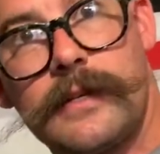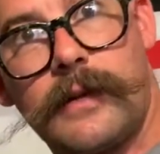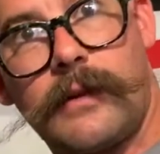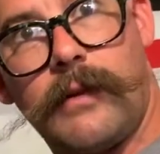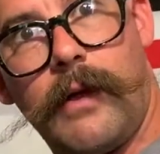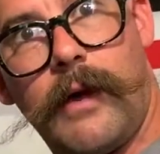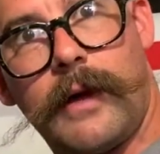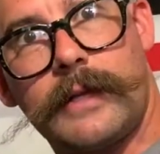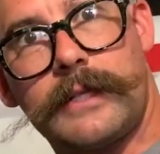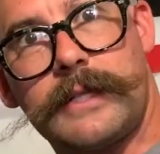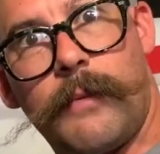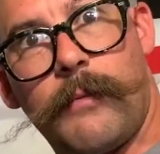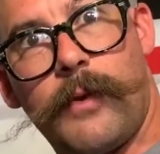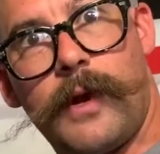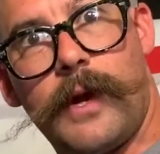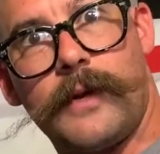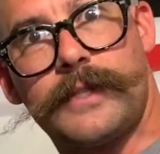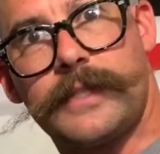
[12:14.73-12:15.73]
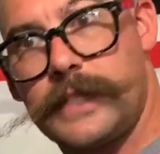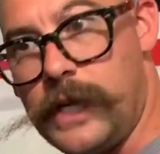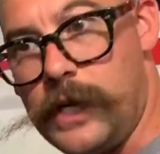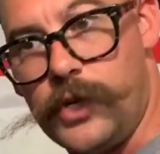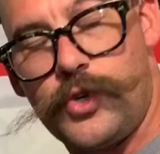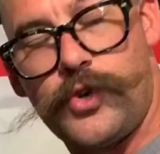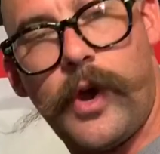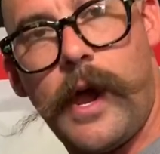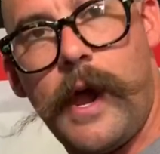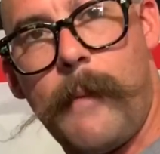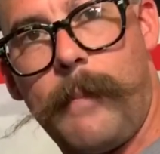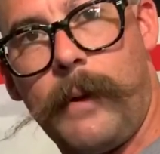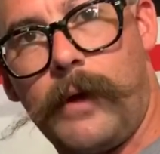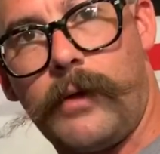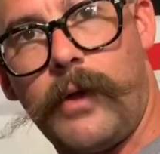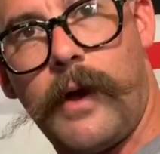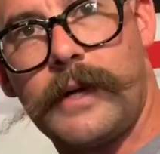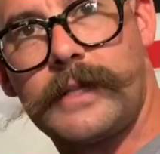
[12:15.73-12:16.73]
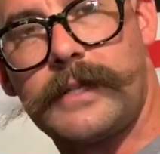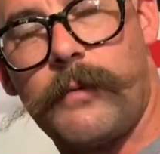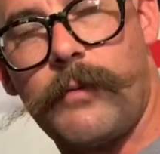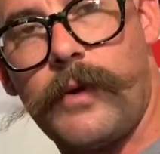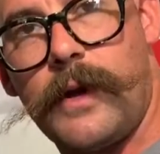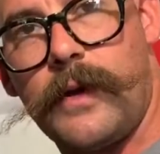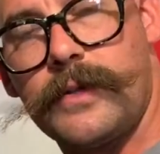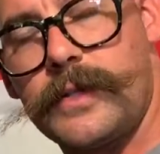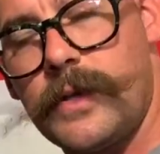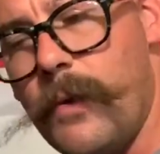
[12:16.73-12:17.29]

clogged somewhere else. It's gonna dry up and clog somewhere else.